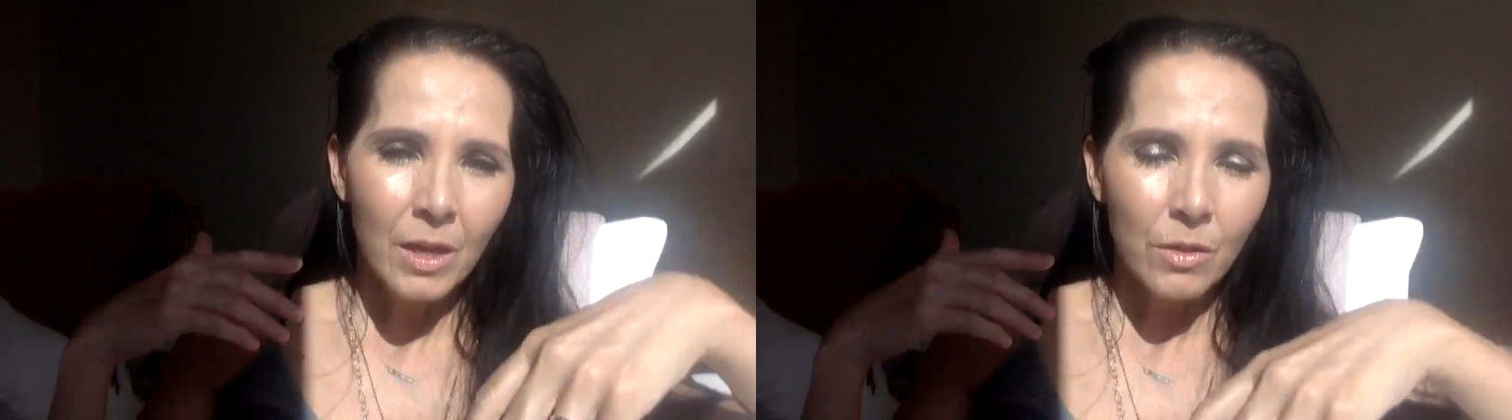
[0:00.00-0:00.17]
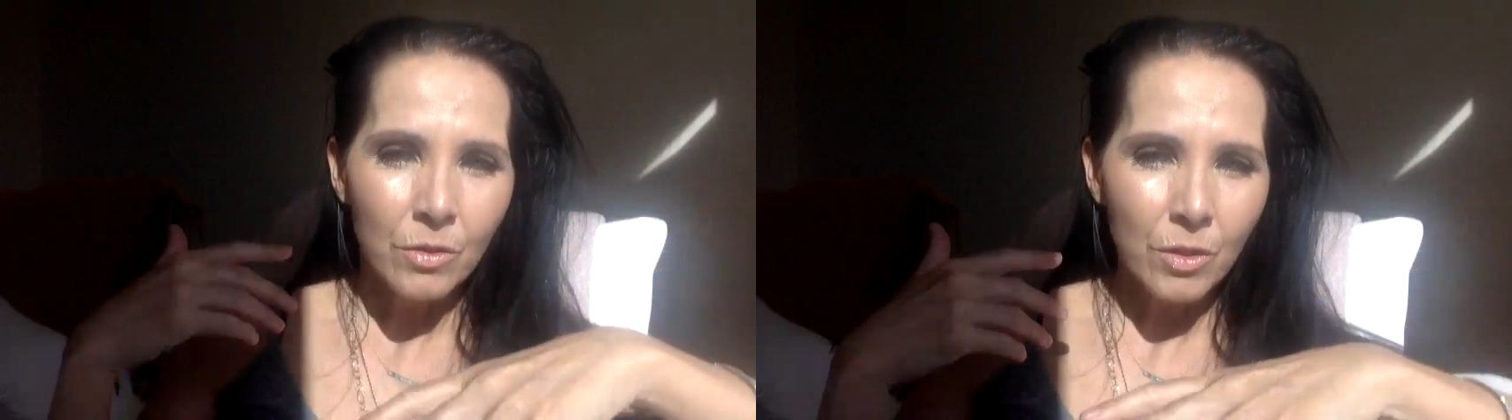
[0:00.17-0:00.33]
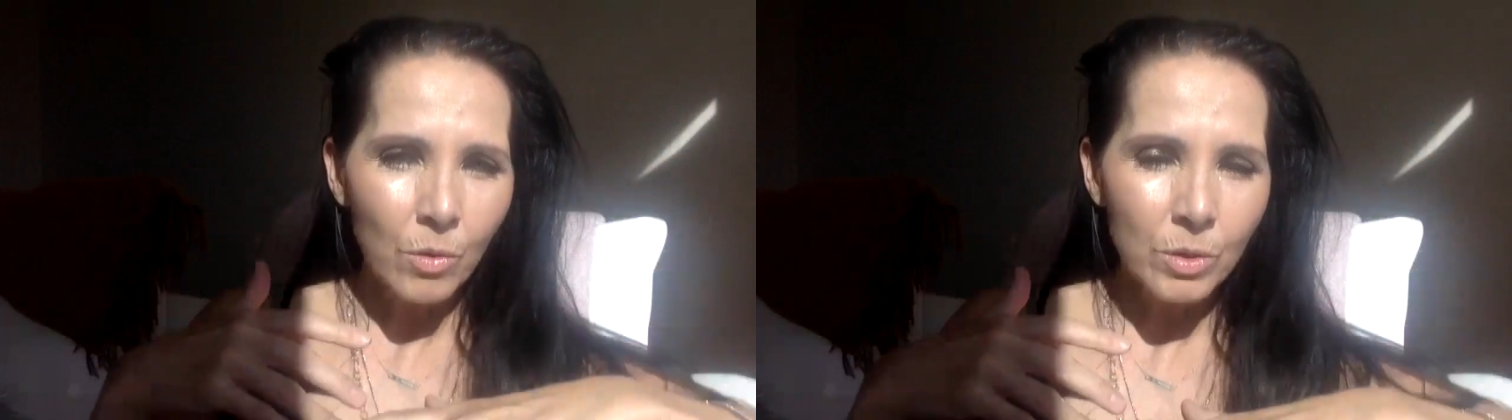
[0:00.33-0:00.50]

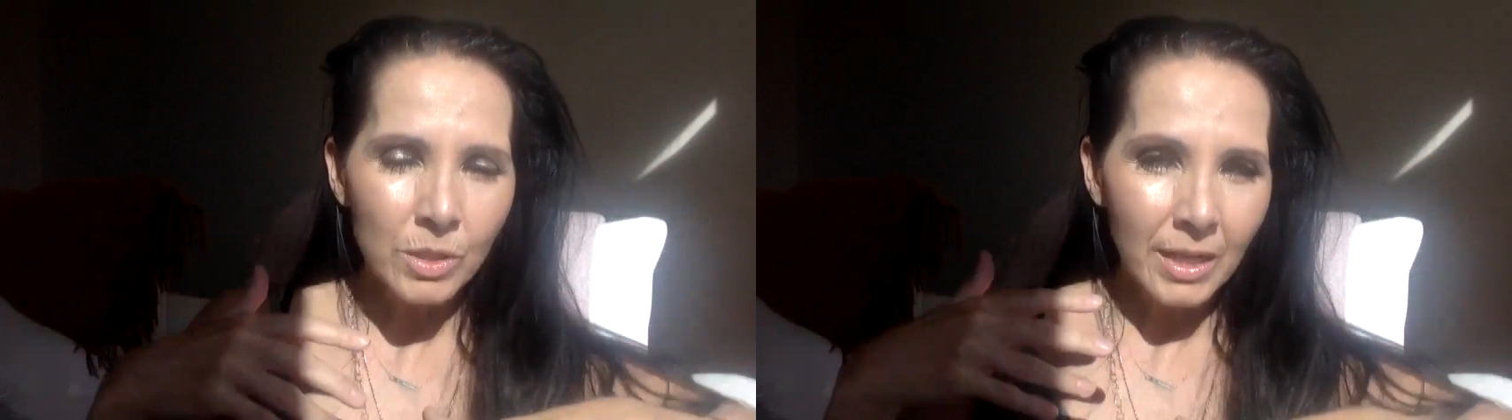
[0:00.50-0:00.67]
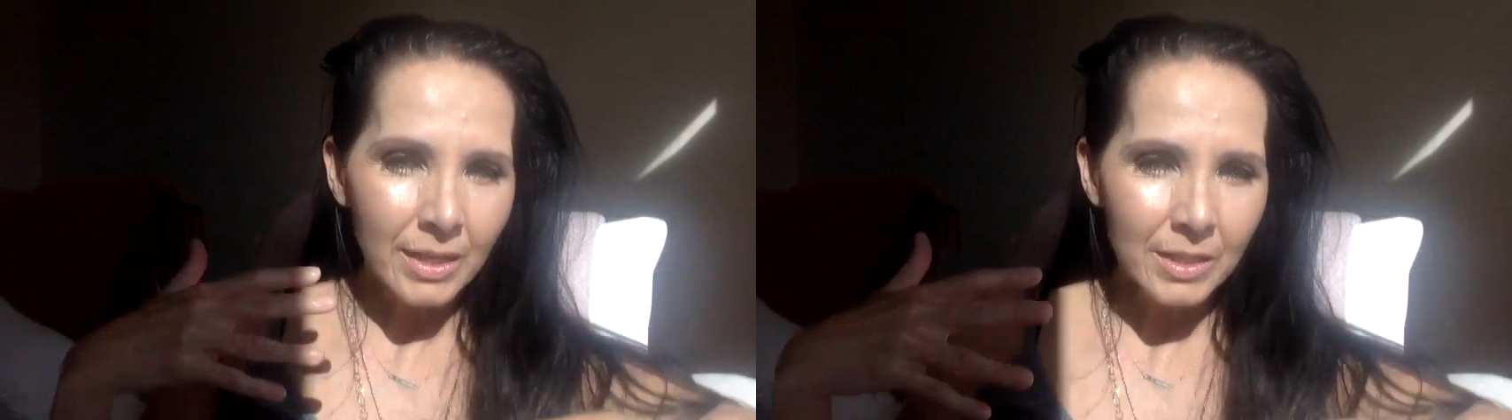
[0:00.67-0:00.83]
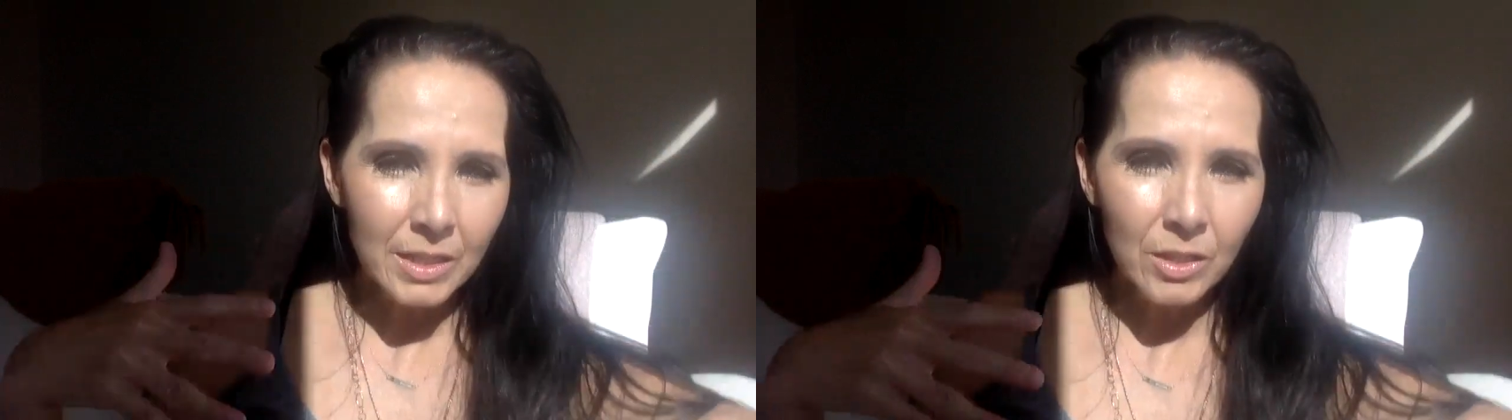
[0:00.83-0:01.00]
Those
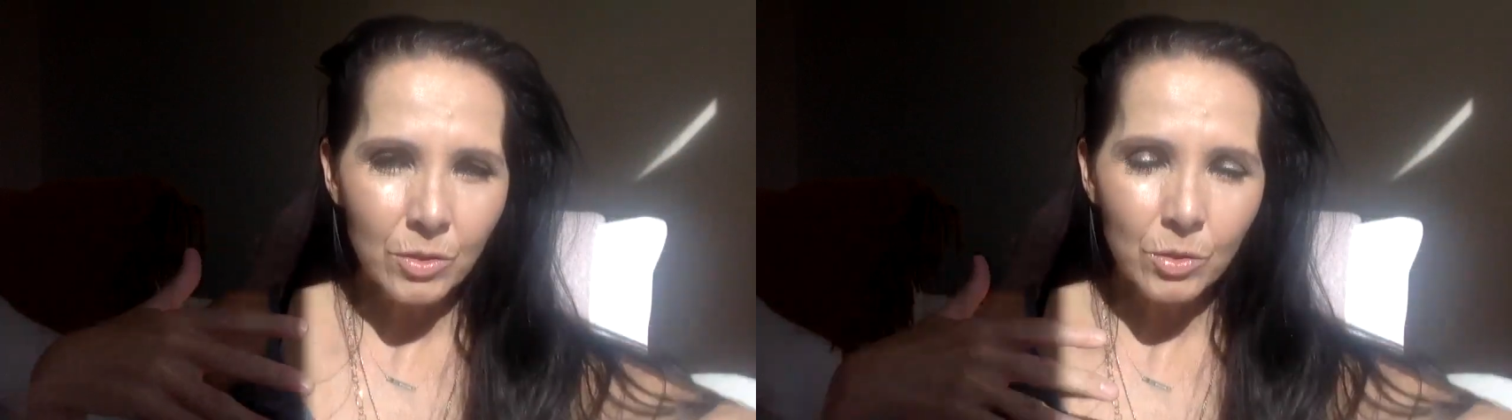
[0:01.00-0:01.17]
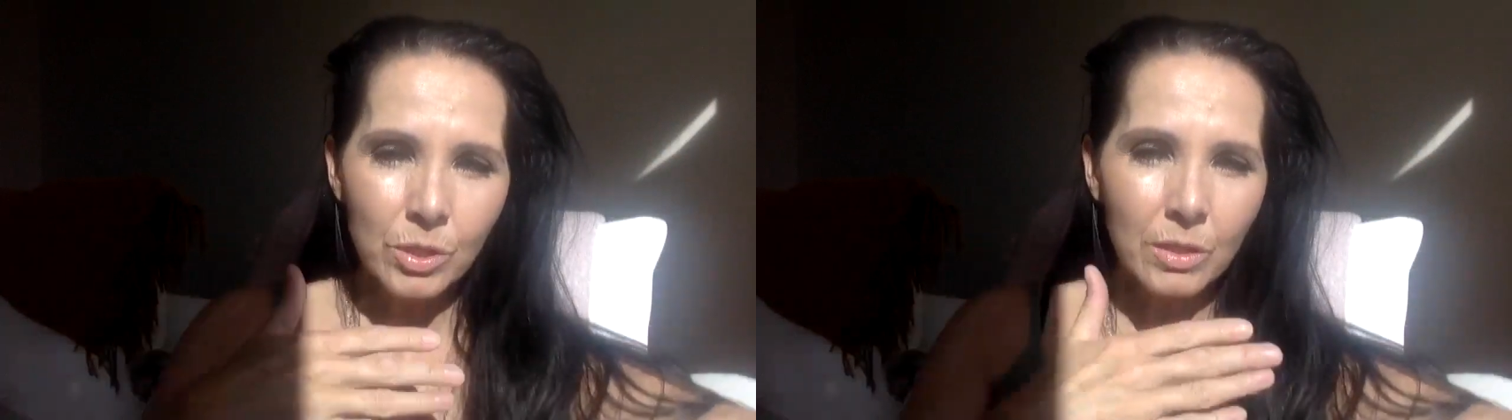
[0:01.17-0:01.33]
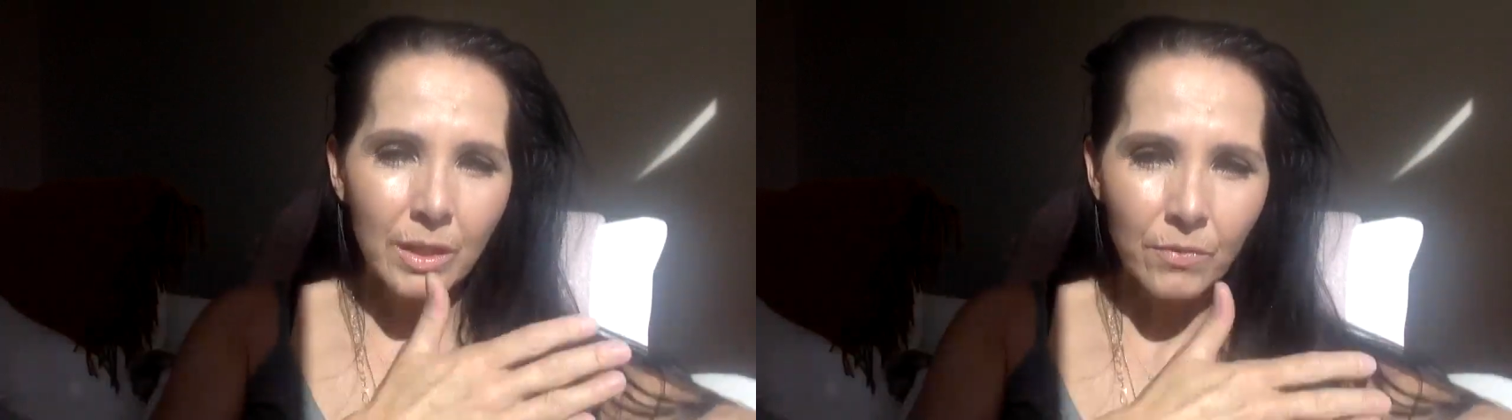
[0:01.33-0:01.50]
that continue
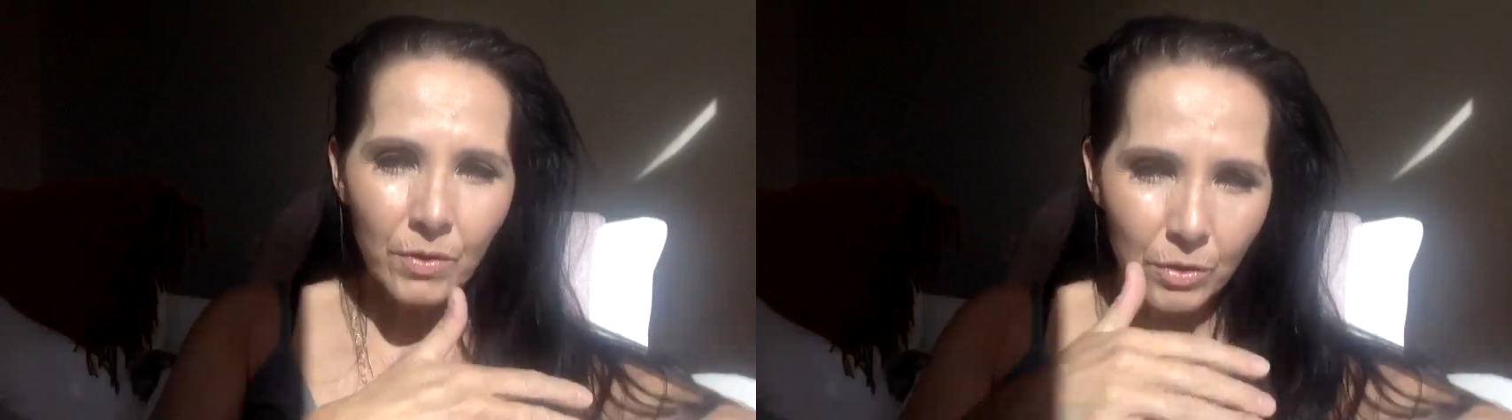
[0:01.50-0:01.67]
to live